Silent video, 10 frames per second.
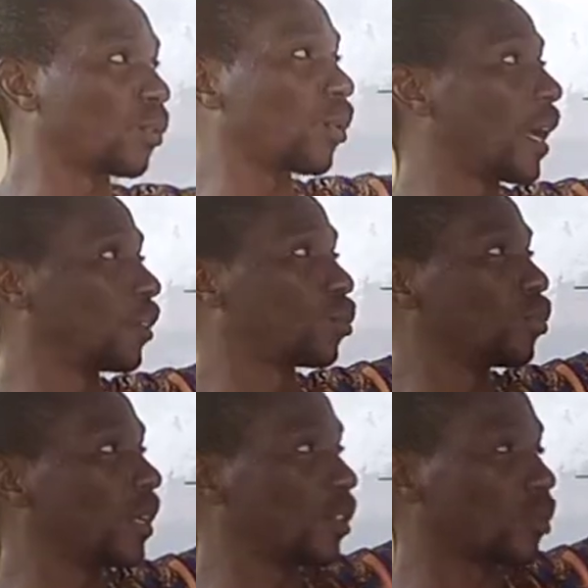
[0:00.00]
So
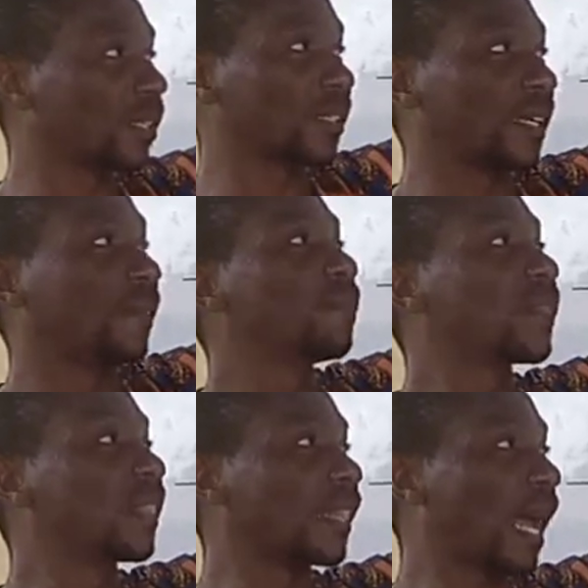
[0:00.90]

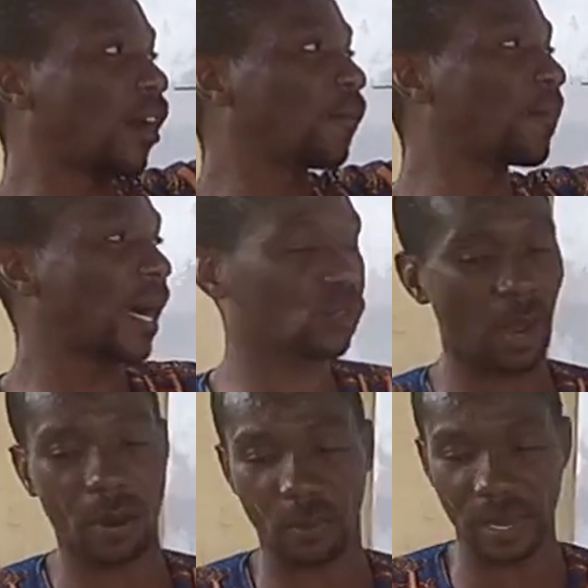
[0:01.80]
2:3. Now back to
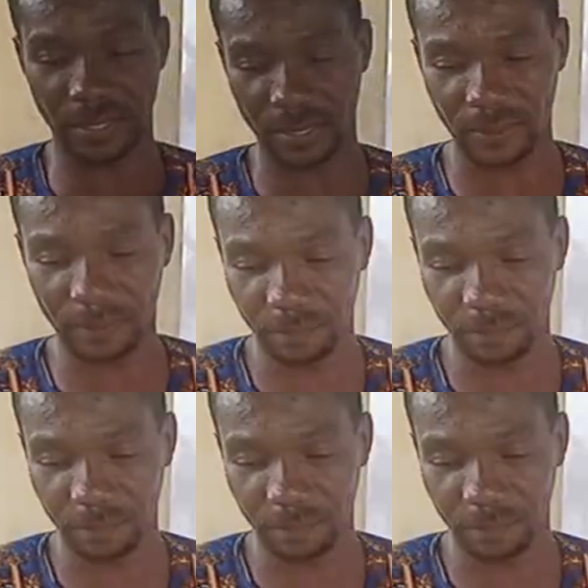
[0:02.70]
our question.